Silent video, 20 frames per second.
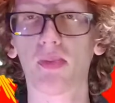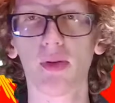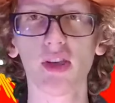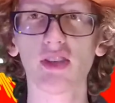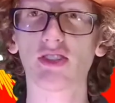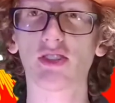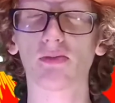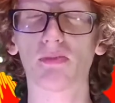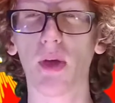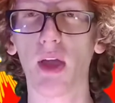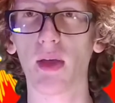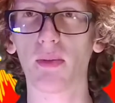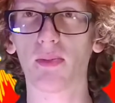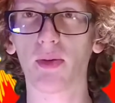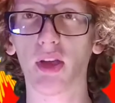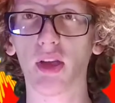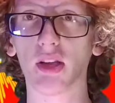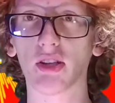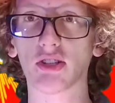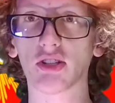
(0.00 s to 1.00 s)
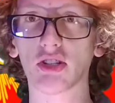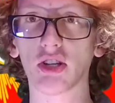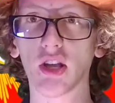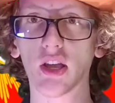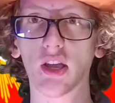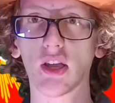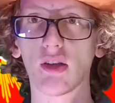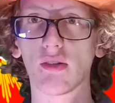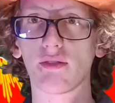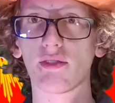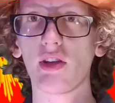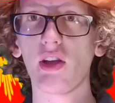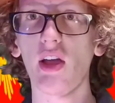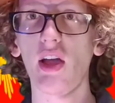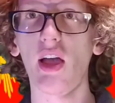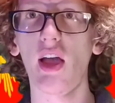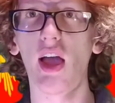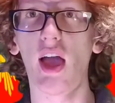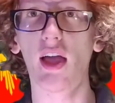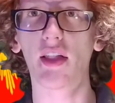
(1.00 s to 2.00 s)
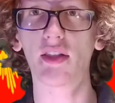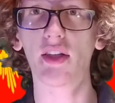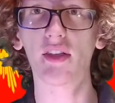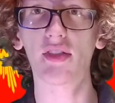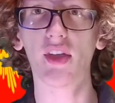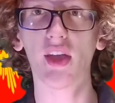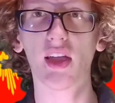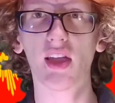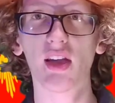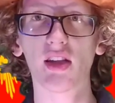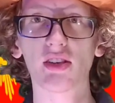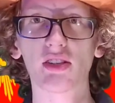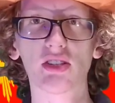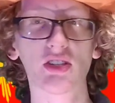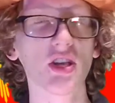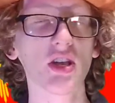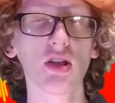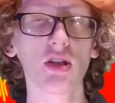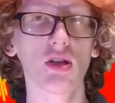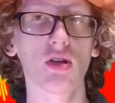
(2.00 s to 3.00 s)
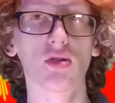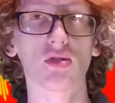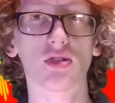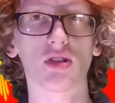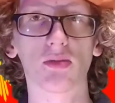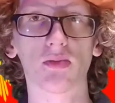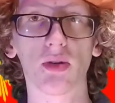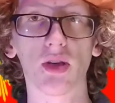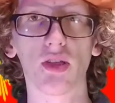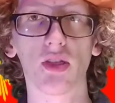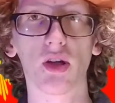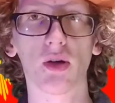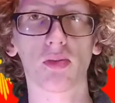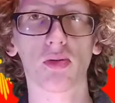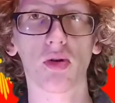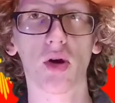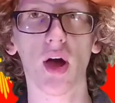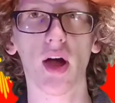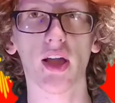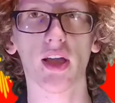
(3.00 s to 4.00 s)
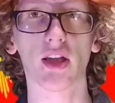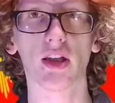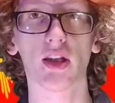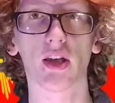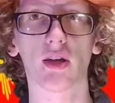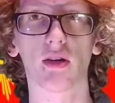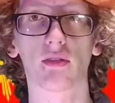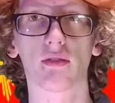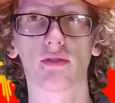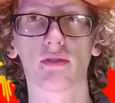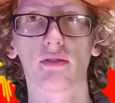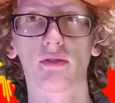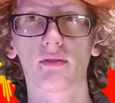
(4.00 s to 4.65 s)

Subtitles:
peace may be achieved, and let that continue to be their prerogative.